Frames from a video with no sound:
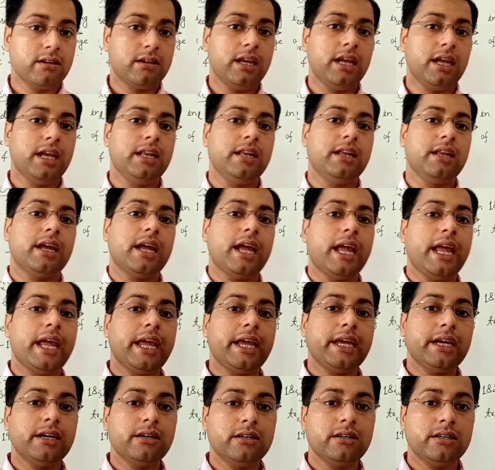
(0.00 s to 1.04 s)
in
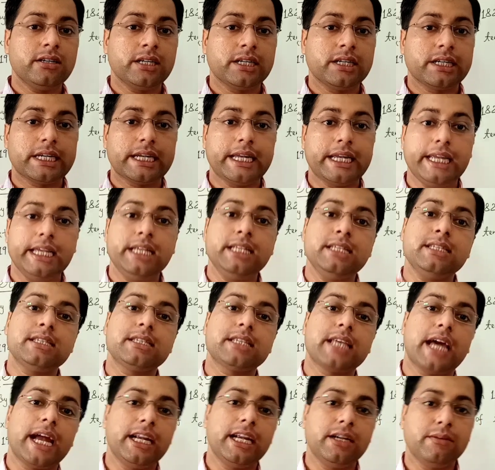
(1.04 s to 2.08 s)
air,
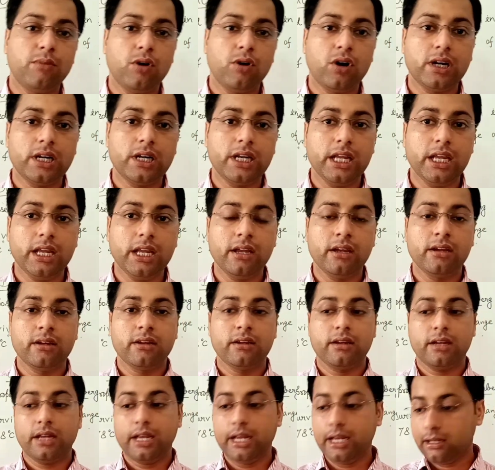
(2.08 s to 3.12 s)
inside body,
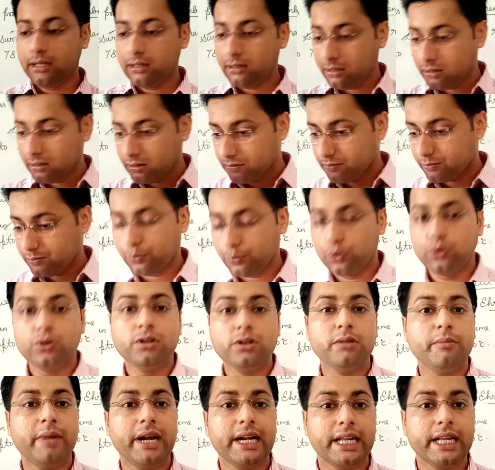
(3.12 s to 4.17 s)
in
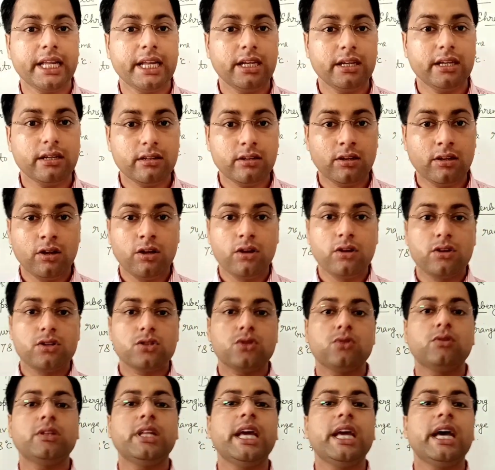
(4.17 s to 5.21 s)
food material.
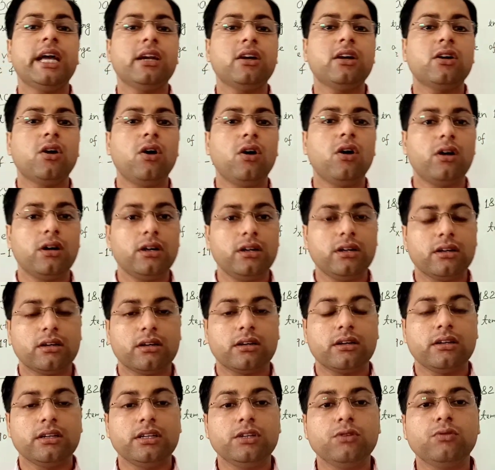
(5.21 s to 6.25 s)
So they are called
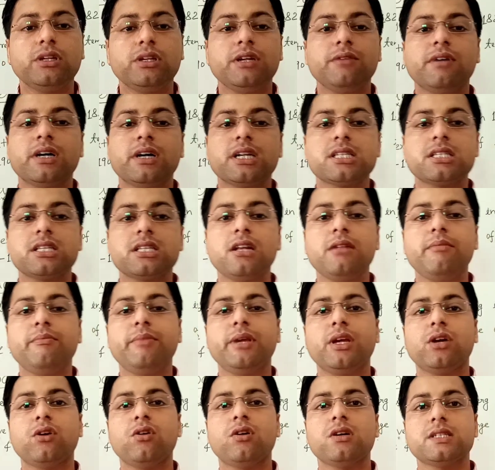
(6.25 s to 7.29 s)
universal
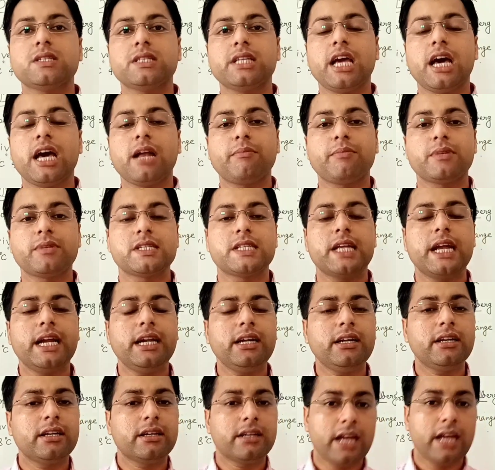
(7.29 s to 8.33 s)
because they are
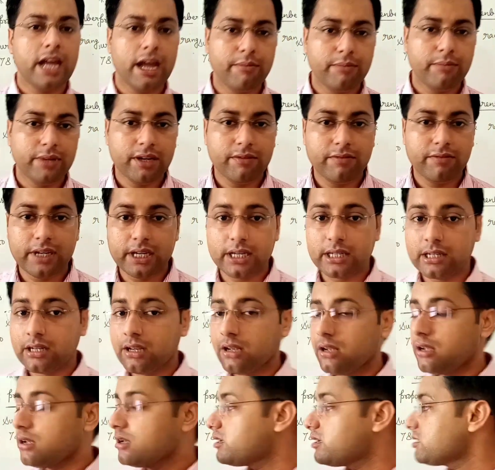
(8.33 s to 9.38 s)
present everywhere.
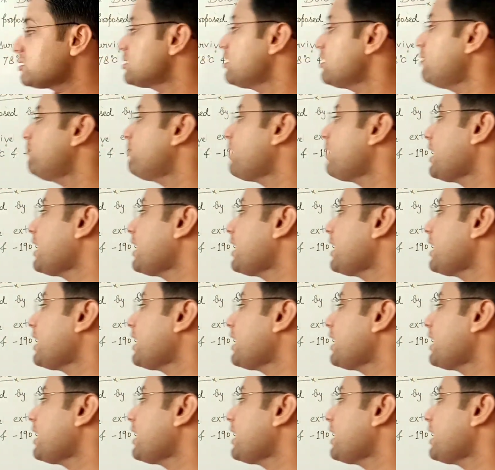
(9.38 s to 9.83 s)
Some